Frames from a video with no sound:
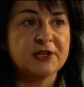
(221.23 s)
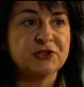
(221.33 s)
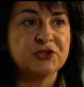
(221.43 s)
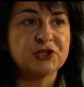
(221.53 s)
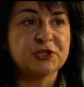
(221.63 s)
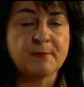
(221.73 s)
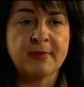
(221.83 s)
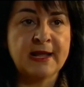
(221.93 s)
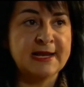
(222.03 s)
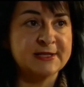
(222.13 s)
Just
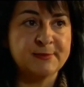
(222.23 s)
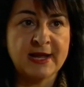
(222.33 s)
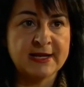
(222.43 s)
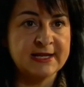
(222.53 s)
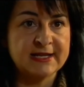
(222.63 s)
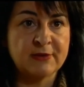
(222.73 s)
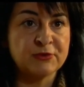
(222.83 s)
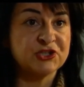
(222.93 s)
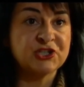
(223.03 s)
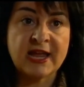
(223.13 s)
blind panic. I
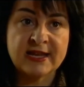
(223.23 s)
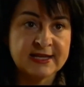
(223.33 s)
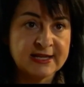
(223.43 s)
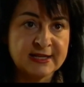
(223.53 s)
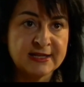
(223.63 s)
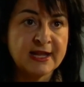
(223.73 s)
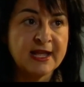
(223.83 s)
was shaking.